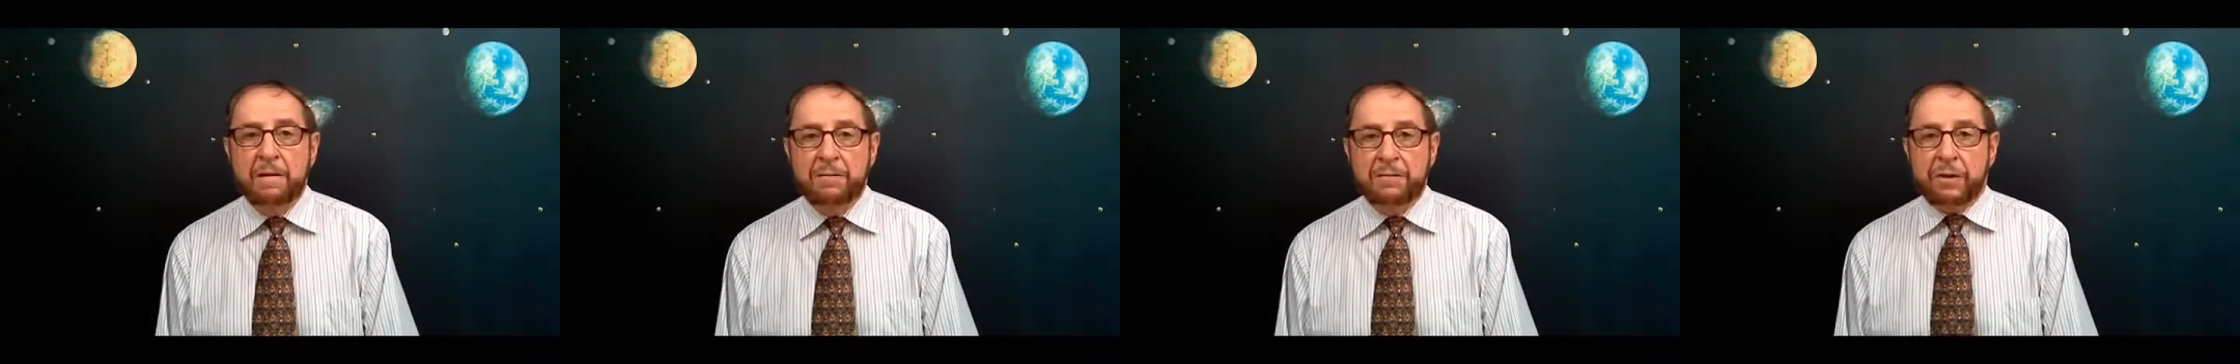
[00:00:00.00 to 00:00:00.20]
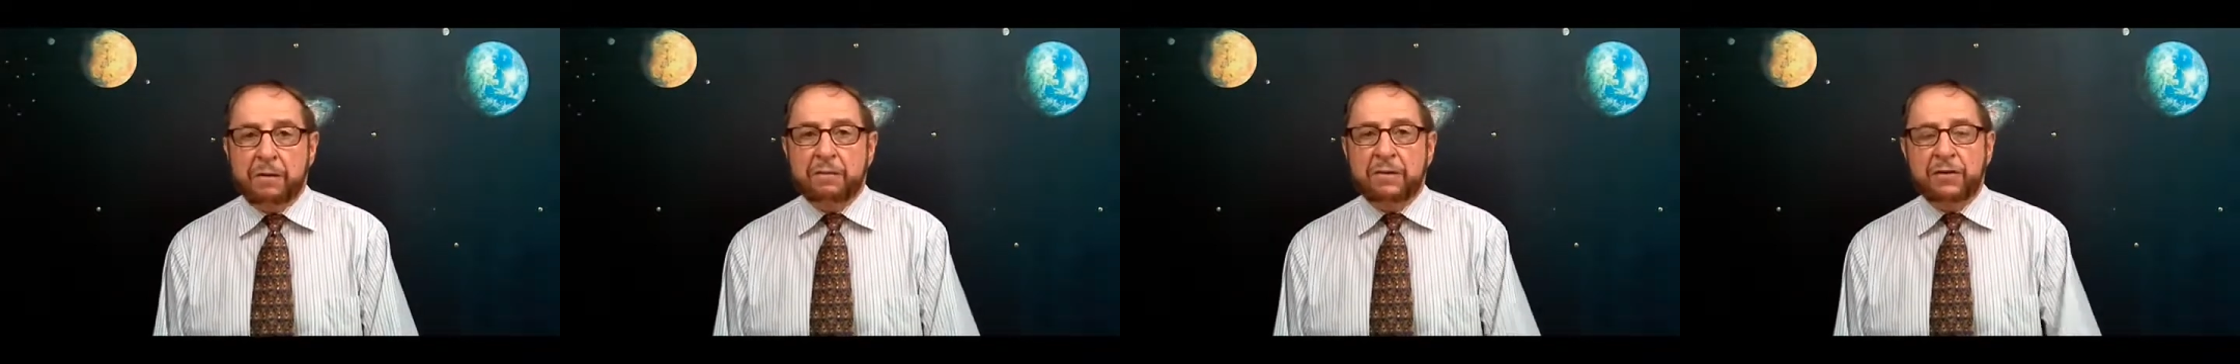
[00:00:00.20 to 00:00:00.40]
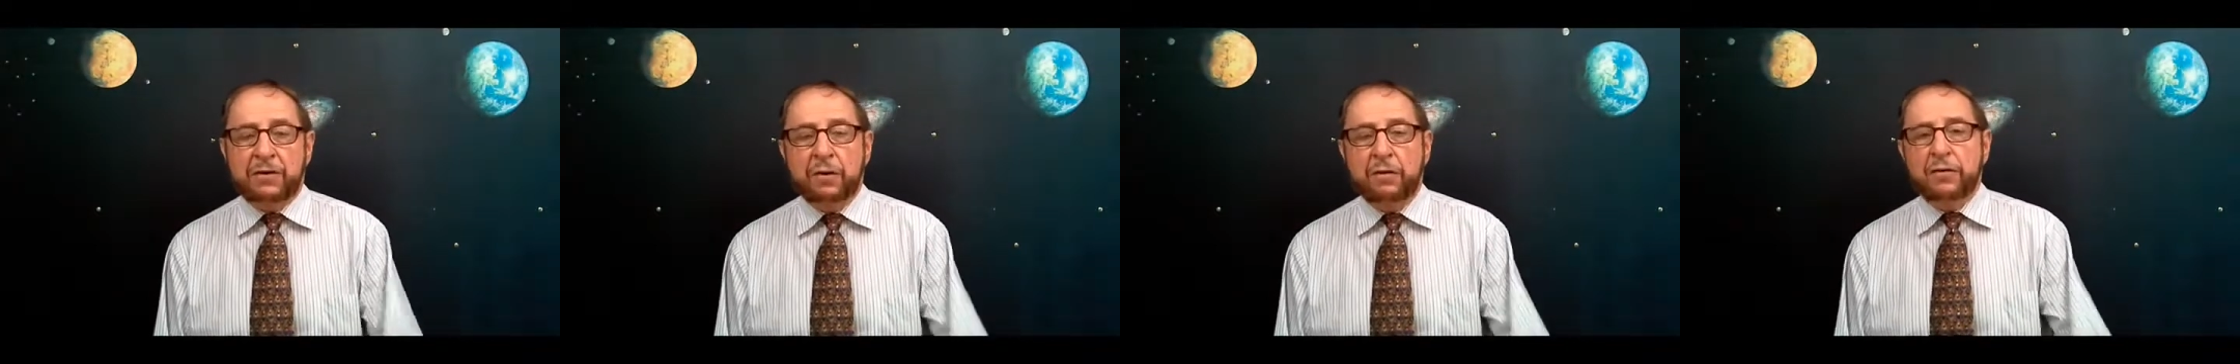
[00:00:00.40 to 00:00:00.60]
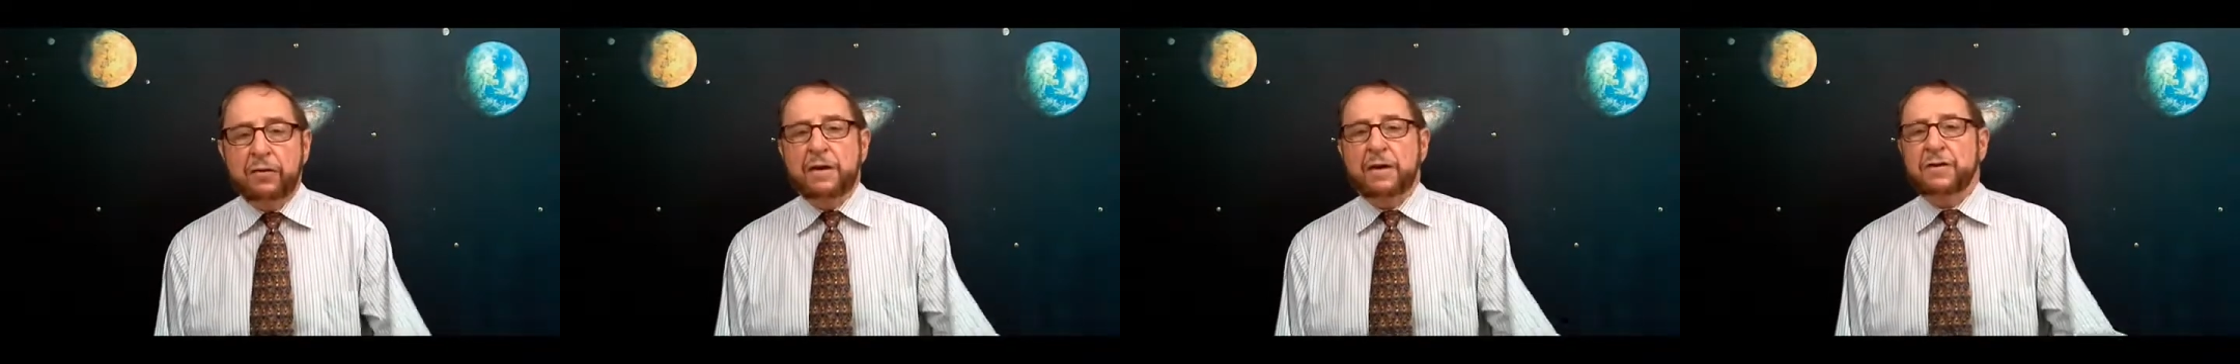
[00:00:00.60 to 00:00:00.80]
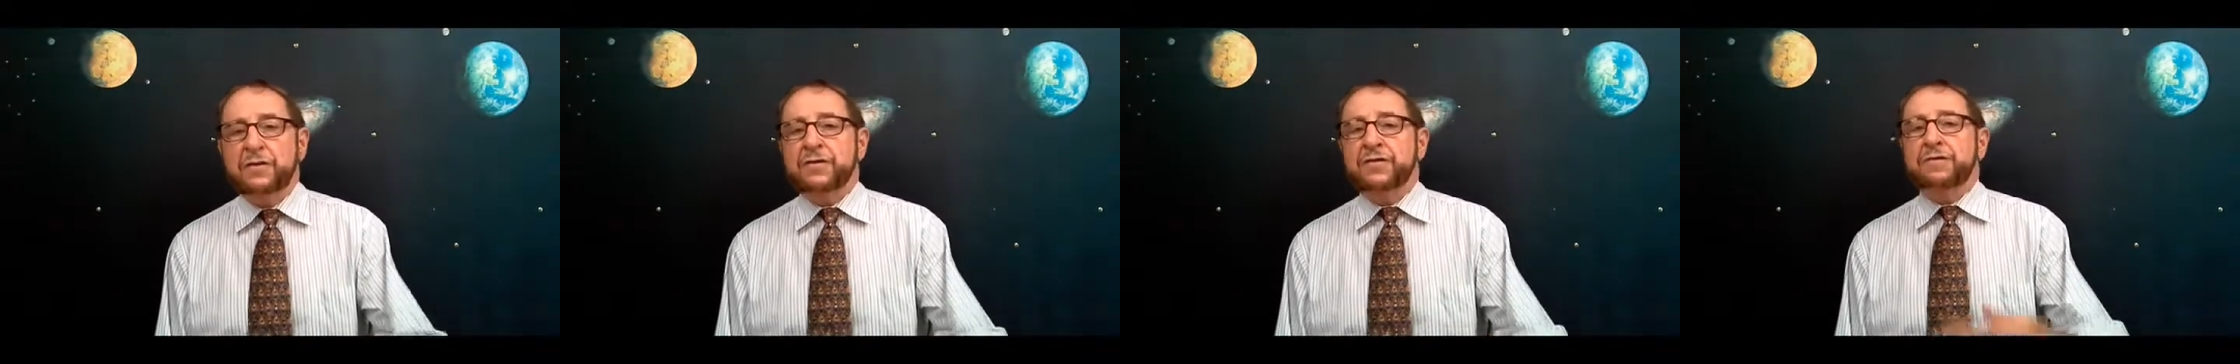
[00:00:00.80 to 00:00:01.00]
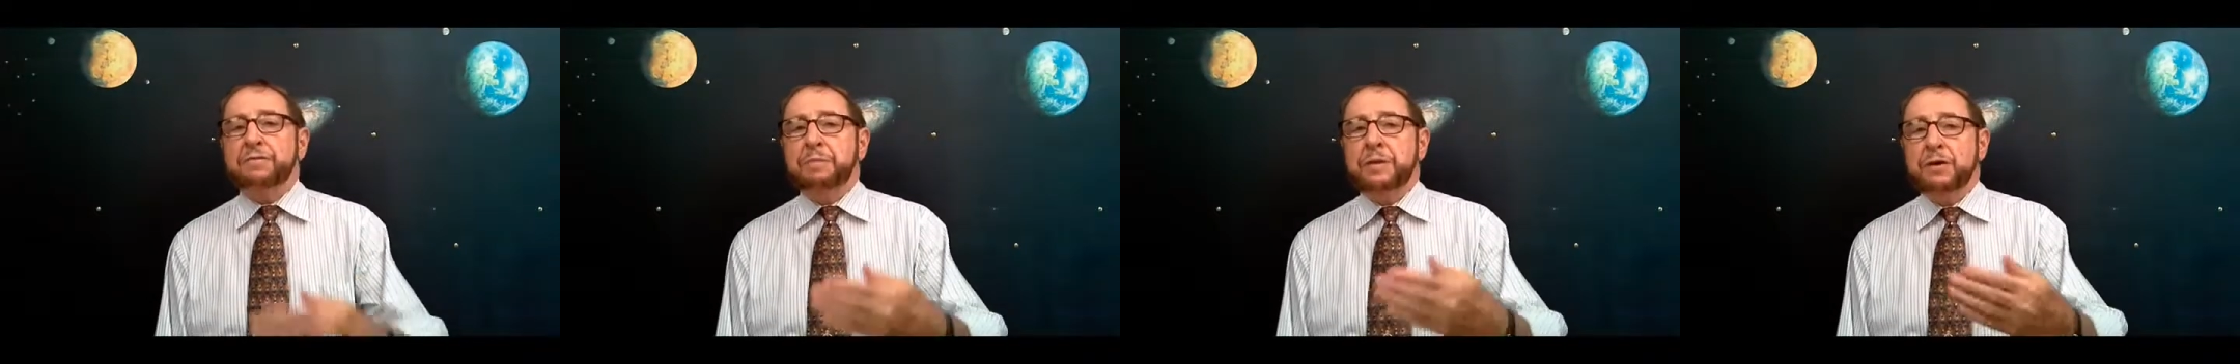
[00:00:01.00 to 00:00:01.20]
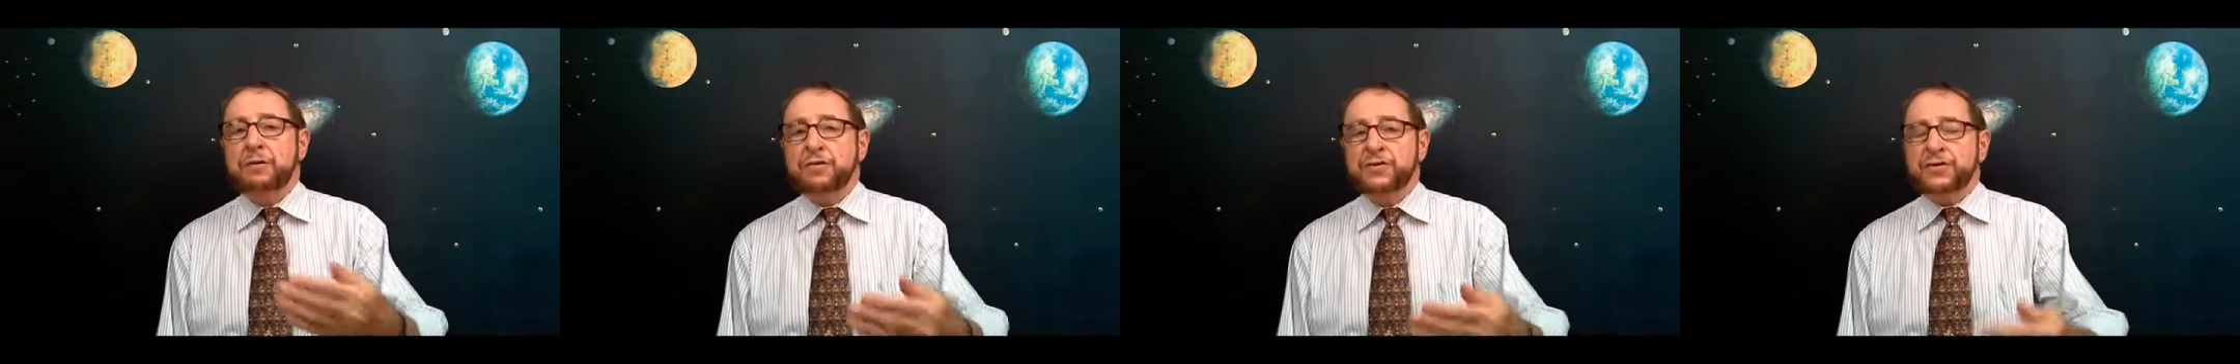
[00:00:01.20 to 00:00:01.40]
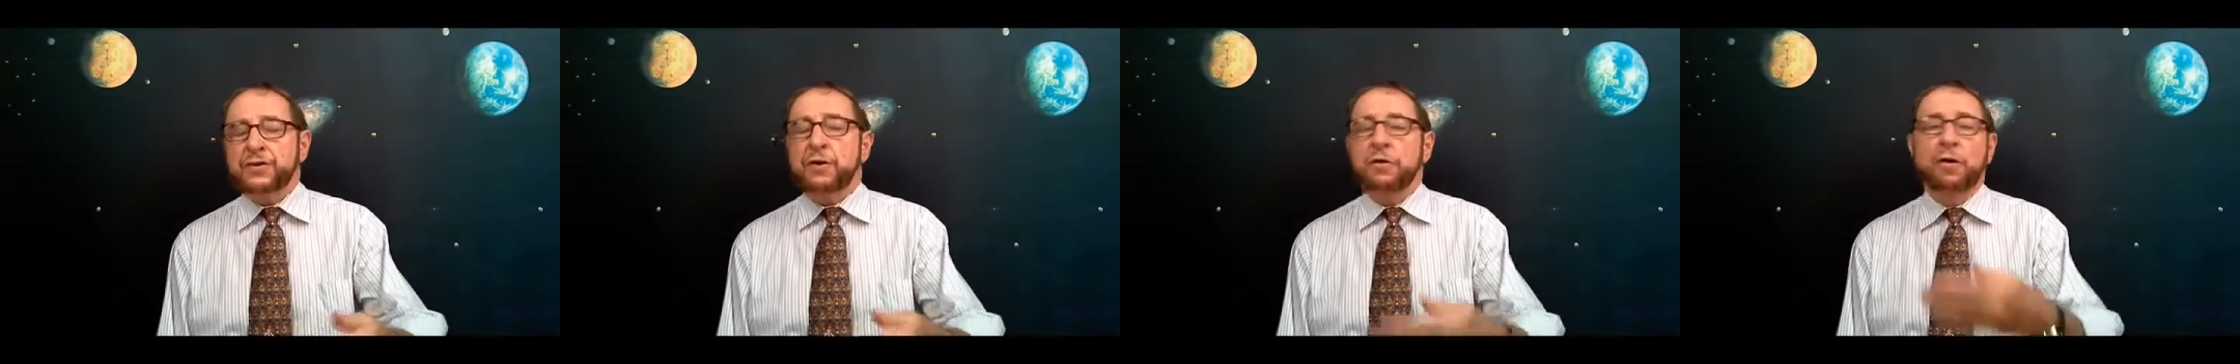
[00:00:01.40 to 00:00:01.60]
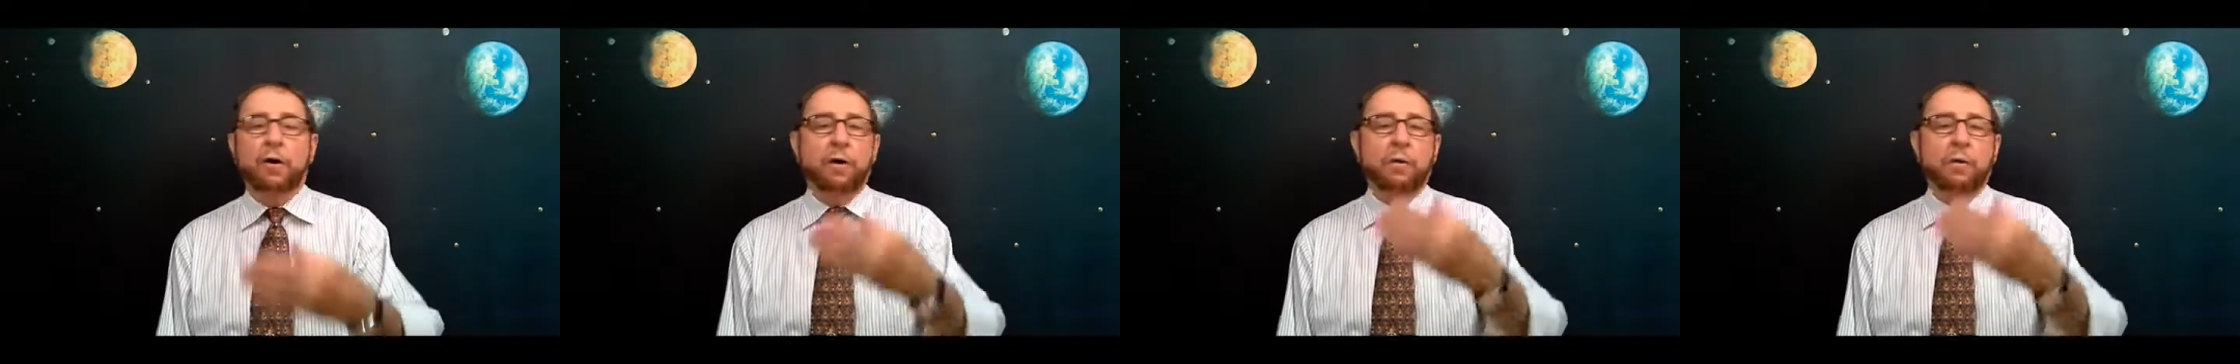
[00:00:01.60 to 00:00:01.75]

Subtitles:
territorial disputes,